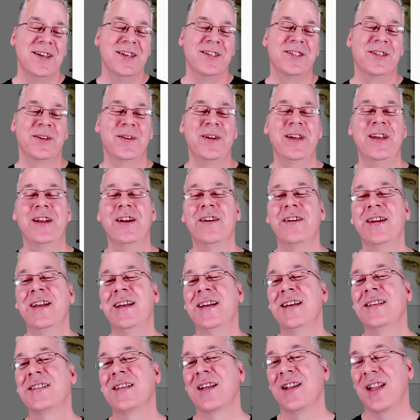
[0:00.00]
So So here
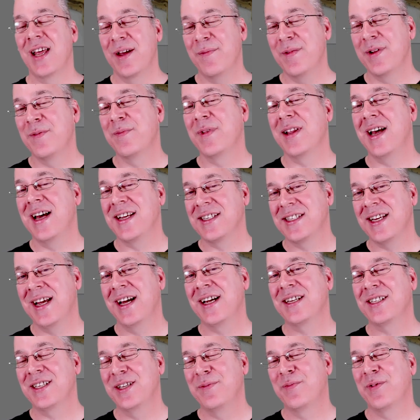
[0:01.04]
is a lemon blast.
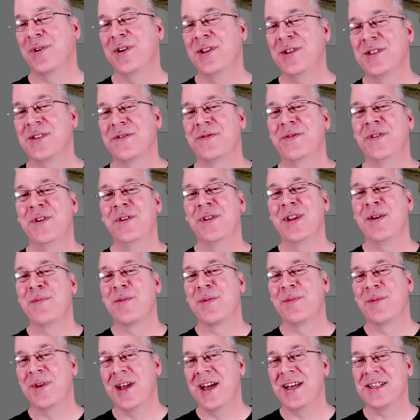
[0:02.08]
I actually produce a few
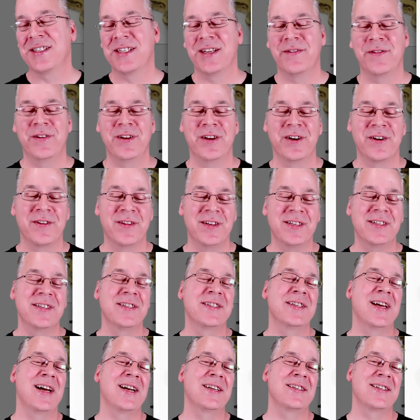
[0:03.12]
lemon blasts every year. This
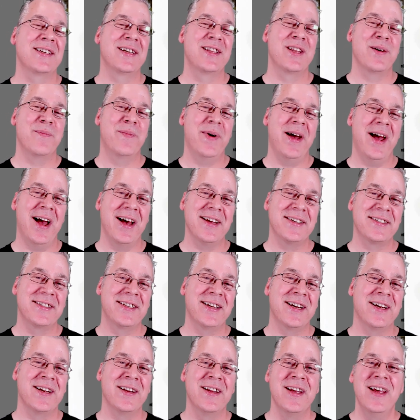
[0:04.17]
is actually the
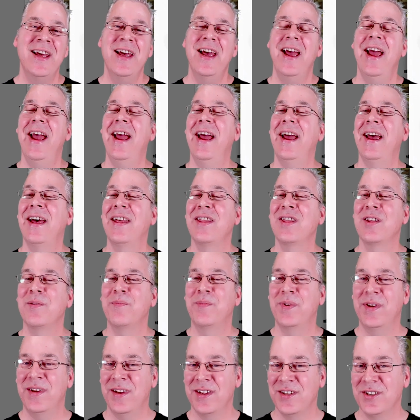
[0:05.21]
pastel and the
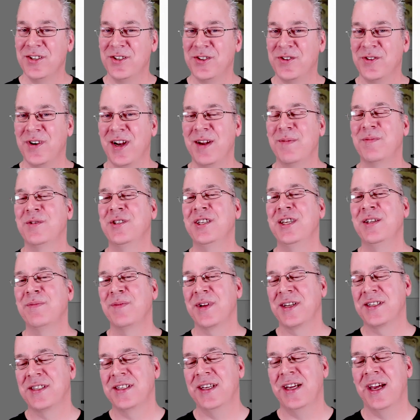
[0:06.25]
pinstripe gene
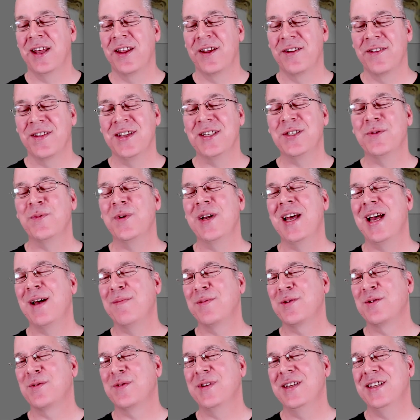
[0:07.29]
mixed together. This is what
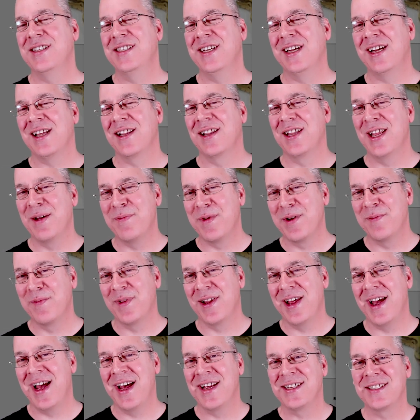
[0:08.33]
happens when you take a lemon
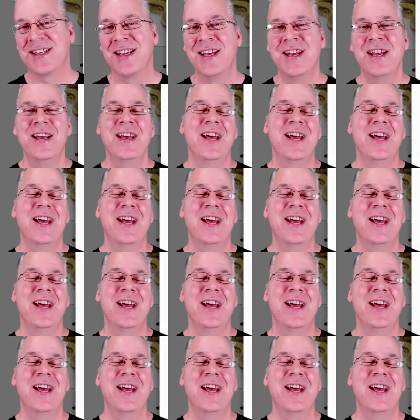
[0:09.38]
blast